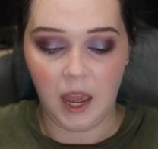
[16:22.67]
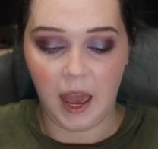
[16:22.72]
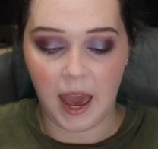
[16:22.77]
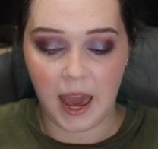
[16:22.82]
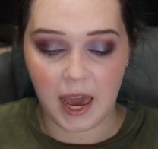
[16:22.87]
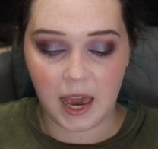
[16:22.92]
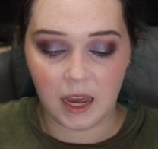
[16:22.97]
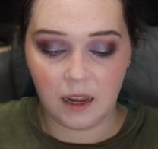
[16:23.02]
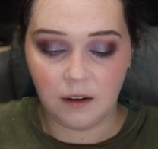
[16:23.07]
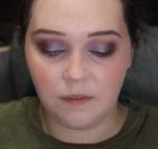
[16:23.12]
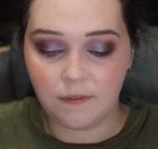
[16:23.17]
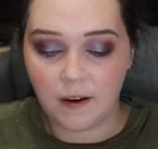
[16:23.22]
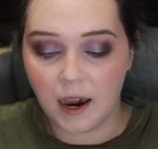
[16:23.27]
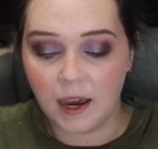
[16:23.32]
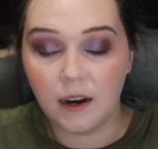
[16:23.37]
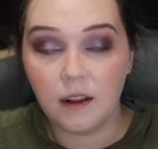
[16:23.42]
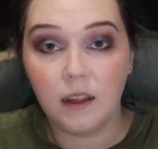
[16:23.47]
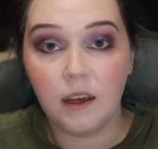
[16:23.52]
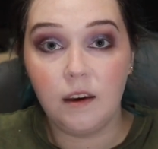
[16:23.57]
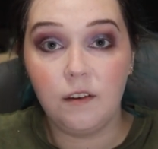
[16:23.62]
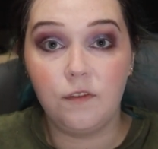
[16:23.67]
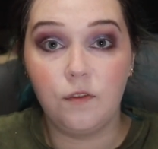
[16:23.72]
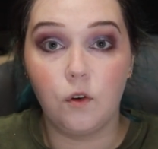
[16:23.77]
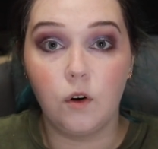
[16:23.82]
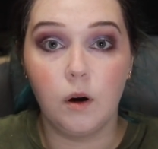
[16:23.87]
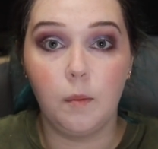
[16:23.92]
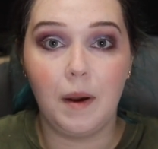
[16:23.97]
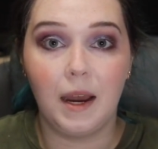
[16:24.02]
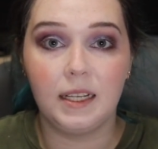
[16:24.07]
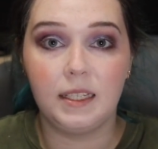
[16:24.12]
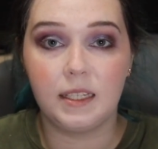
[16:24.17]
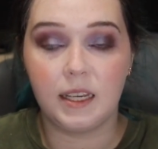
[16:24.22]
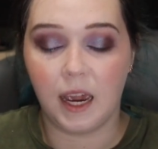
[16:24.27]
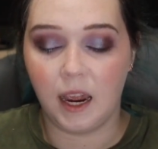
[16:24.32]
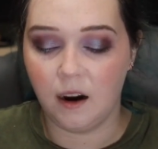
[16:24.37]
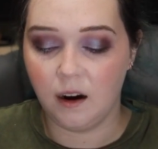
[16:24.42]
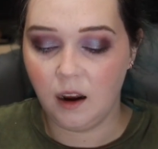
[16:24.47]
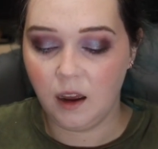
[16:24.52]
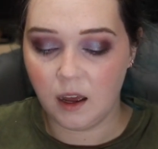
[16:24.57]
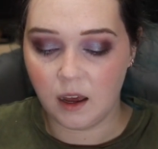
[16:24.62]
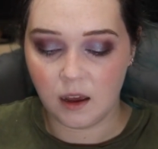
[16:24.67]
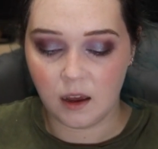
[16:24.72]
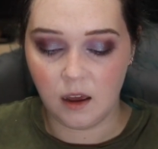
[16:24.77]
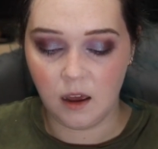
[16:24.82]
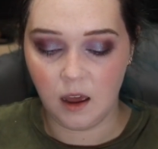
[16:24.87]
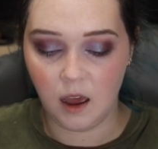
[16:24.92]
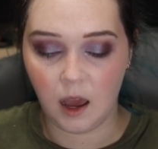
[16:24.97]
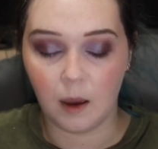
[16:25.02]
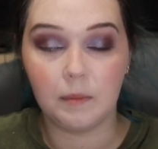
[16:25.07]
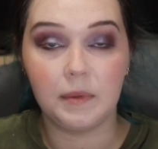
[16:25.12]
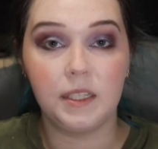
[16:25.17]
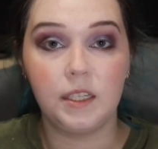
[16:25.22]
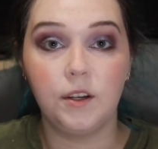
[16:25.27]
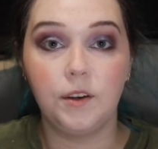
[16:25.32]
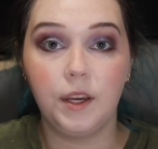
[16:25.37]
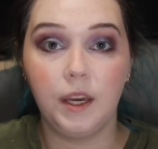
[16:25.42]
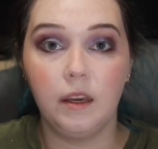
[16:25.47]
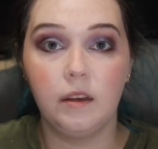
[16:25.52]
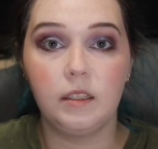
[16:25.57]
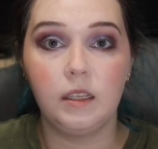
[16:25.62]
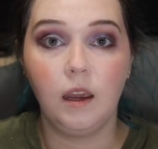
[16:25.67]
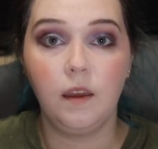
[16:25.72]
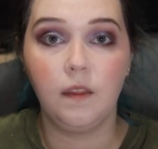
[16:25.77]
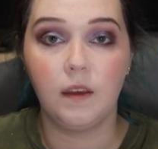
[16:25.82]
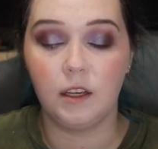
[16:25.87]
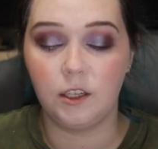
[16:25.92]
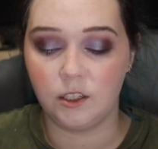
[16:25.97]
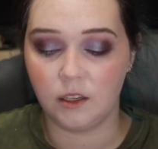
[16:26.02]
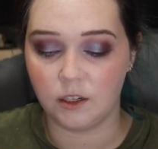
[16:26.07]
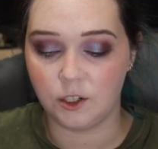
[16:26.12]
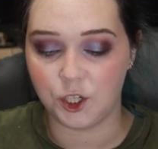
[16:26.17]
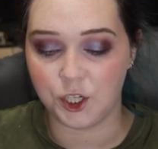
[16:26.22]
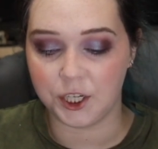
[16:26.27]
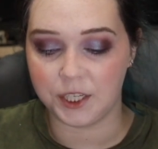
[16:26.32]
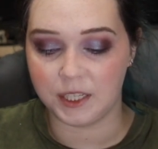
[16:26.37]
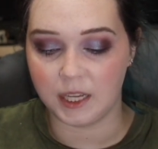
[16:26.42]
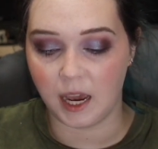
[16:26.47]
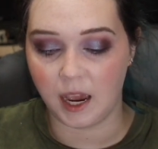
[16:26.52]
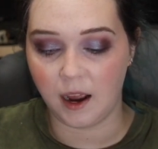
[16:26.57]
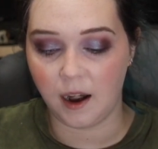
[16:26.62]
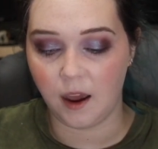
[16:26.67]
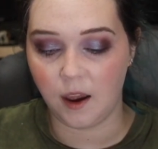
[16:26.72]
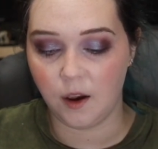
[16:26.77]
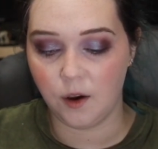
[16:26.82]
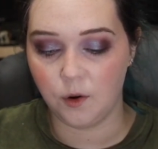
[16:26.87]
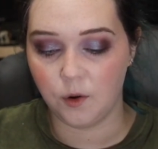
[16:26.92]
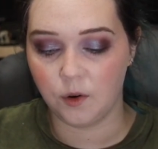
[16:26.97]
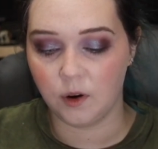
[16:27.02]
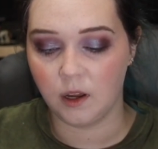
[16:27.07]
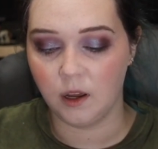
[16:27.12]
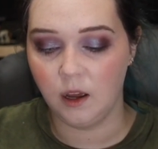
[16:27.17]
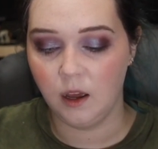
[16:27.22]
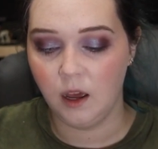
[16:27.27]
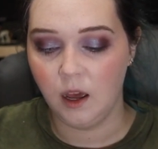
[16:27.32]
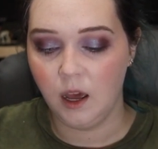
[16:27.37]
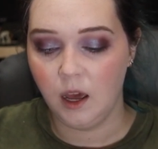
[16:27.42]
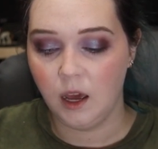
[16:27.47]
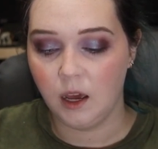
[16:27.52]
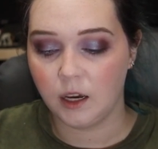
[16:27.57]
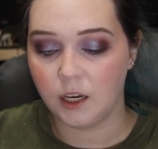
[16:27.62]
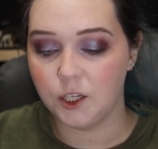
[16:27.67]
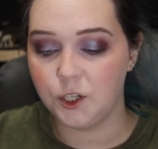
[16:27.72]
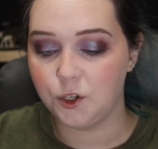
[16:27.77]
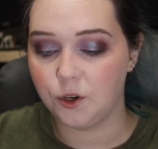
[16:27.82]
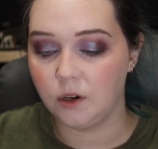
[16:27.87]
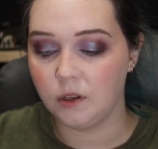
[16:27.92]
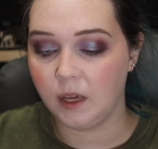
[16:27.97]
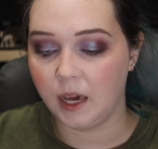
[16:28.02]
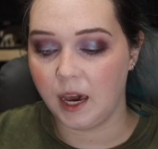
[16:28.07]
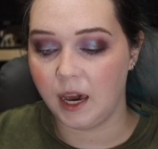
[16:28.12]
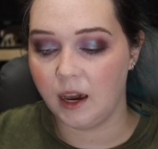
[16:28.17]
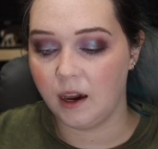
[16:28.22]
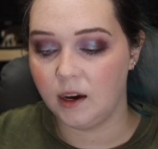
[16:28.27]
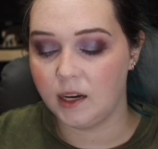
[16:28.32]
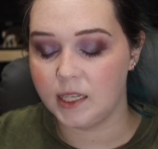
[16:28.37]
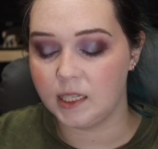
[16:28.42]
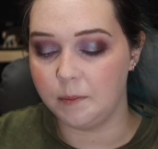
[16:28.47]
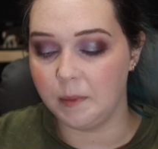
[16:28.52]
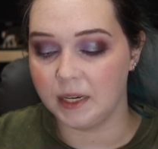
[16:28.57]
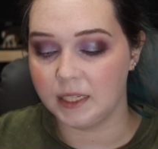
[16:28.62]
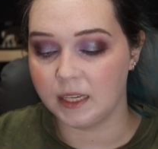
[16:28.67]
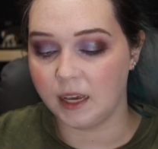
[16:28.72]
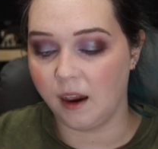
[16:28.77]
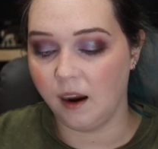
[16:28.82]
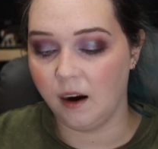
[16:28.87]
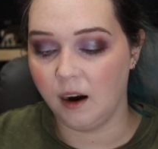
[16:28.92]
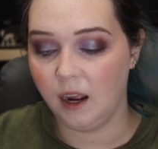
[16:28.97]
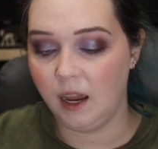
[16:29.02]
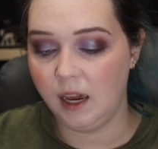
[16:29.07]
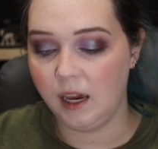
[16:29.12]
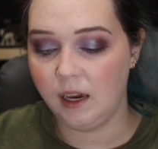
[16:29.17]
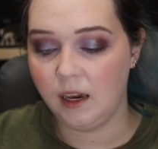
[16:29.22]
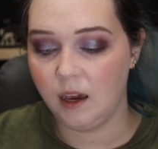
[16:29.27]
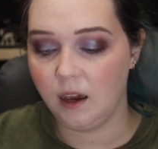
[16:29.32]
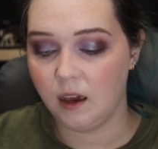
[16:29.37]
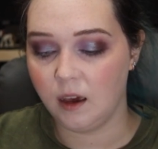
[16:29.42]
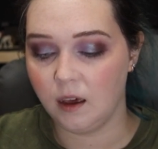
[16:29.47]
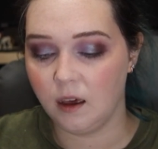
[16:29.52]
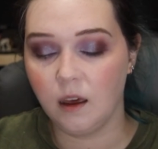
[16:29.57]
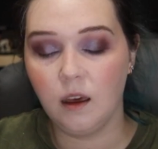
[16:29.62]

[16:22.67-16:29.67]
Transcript: And finally, for mascara, I'm still using this Shiseido Controlled Chaos Mascara ink.